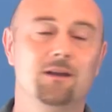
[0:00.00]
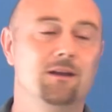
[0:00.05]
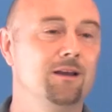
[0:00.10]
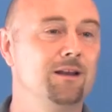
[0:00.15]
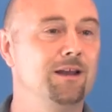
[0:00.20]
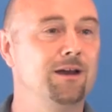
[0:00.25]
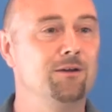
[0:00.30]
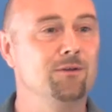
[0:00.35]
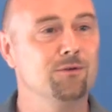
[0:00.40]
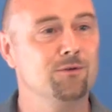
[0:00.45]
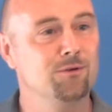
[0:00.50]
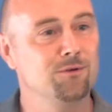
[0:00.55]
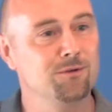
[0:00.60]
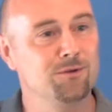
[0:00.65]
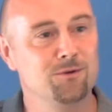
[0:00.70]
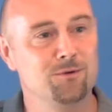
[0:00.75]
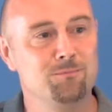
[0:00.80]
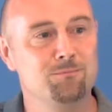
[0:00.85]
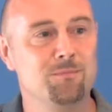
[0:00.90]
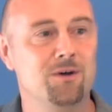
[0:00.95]
Allow your,
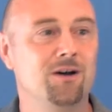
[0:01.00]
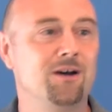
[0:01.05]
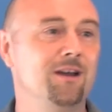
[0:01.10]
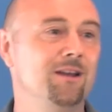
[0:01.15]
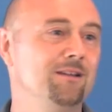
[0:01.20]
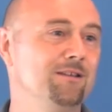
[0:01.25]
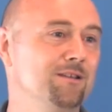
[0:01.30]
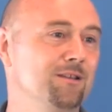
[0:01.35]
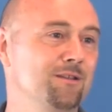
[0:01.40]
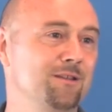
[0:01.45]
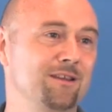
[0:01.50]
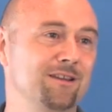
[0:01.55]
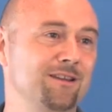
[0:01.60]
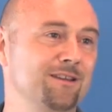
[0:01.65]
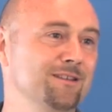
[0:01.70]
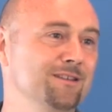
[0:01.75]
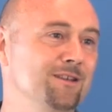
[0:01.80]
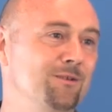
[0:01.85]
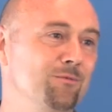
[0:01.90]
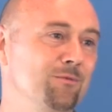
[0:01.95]
your mind to think
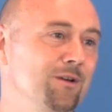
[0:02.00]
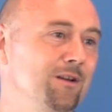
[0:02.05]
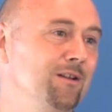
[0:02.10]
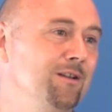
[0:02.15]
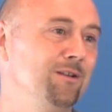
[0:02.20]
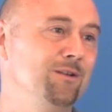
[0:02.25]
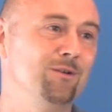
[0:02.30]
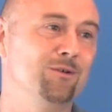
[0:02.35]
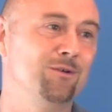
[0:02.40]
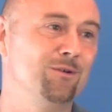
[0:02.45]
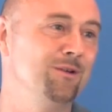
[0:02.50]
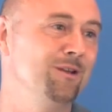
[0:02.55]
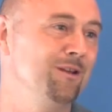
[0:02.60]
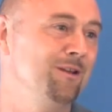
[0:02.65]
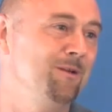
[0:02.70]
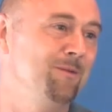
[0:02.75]
as it will, your,